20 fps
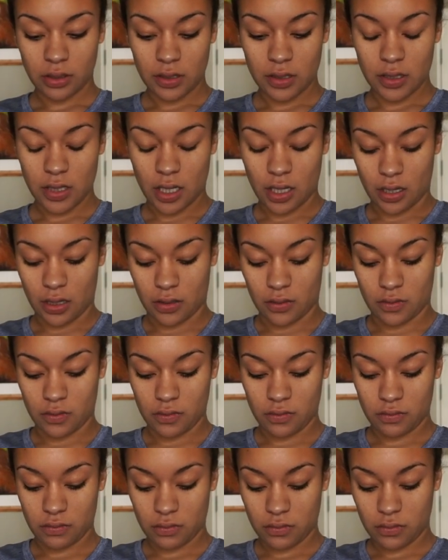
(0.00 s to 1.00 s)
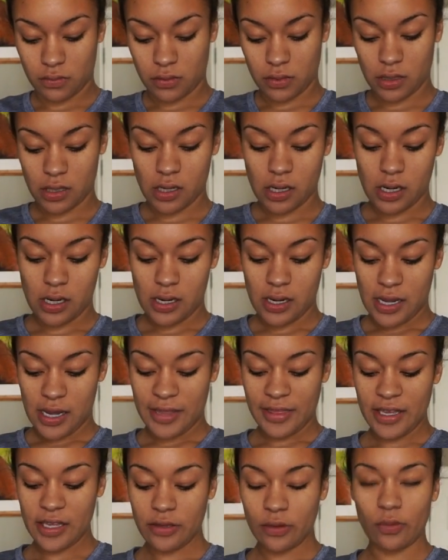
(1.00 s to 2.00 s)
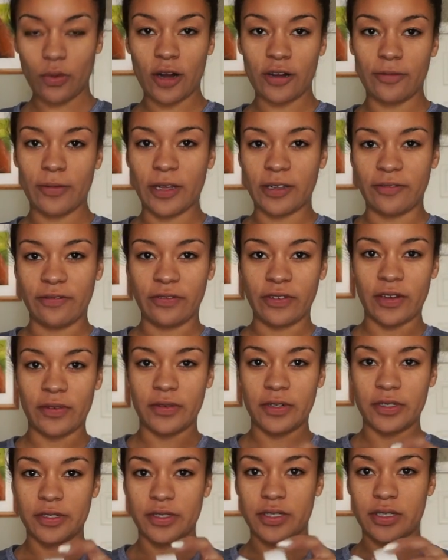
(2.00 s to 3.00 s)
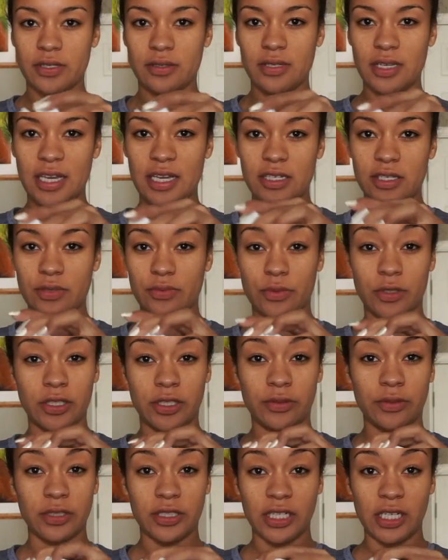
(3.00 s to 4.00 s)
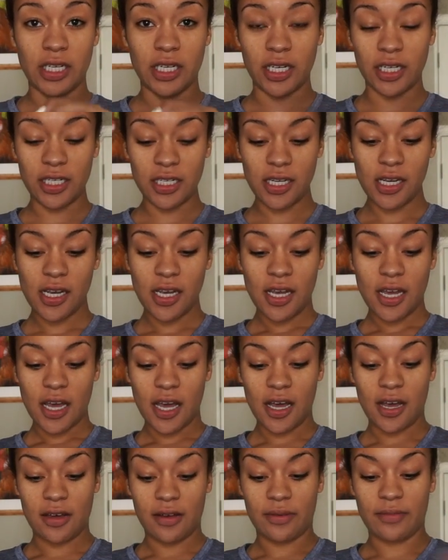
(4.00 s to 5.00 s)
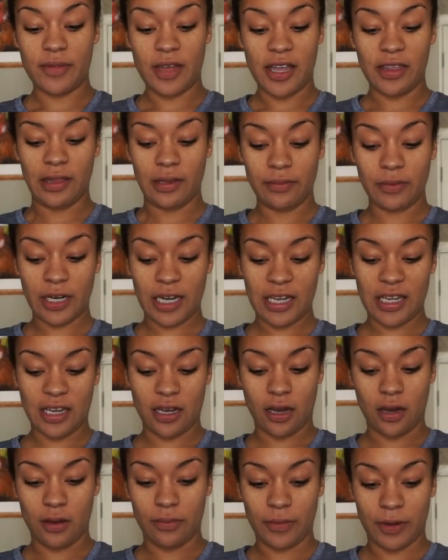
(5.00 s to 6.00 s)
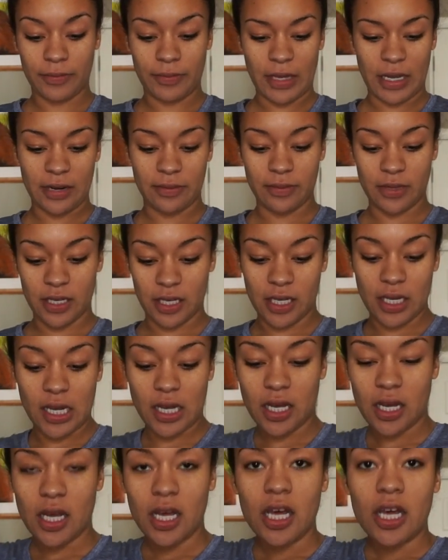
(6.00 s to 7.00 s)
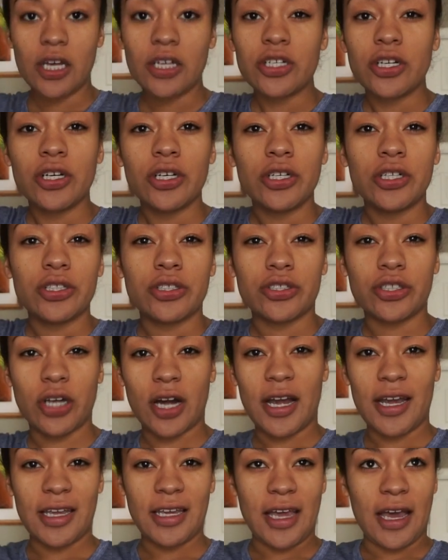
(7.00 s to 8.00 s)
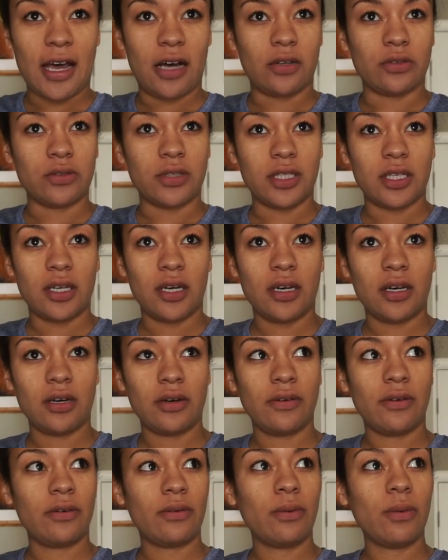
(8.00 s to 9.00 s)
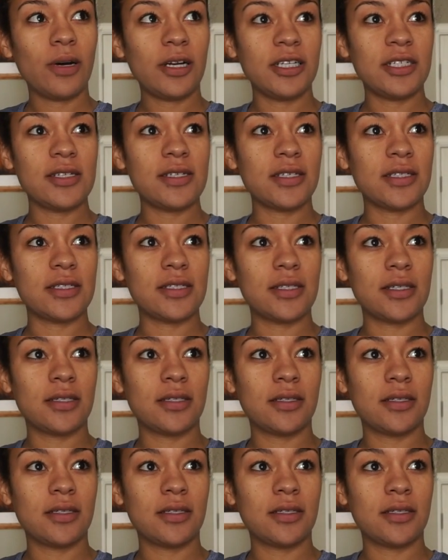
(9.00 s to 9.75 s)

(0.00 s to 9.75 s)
So I think the watermelon flavors taste really, really good. Um, and then when I get home, I'm going to be trying out, what is it?